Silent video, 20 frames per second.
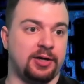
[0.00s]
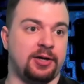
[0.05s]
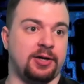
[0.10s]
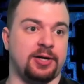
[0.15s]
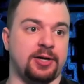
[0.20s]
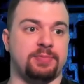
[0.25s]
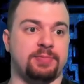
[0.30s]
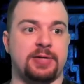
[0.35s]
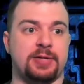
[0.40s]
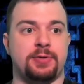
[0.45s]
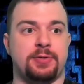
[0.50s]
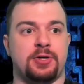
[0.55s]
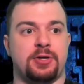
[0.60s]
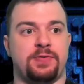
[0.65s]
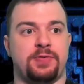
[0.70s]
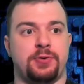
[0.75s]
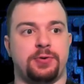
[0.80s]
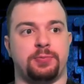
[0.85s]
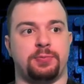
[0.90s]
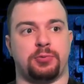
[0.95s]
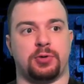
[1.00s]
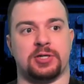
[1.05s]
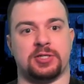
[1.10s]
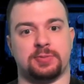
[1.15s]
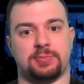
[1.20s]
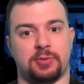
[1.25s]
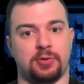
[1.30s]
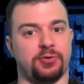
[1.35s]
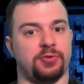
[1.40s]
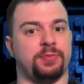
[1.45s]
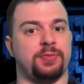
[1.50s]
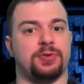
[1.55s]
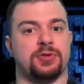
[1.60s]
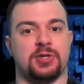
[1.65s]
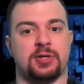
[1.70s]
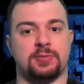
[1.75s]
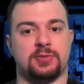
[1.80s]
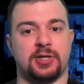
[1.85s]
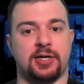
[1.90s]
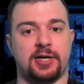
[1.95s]
and maybe if you pressed both of them at the
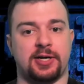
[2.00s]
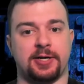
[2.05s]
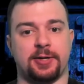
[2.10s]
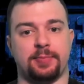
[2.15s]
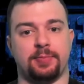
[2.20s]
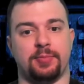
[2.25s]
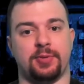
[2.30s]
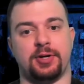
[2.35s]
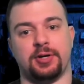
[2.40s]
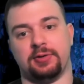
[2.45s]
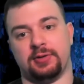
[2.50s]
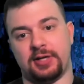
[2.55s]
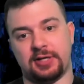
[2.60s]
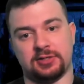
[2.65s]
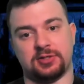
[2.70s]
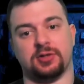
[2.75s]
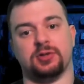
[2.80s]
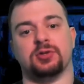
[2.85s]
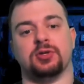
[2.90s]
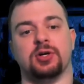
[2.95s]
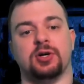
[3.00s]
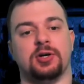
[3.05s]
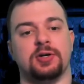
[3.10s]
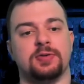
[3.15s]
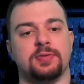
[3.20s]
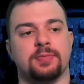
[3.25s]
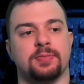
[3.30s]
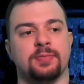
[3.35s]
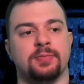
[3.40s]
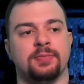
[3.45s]
same time and a light turned on,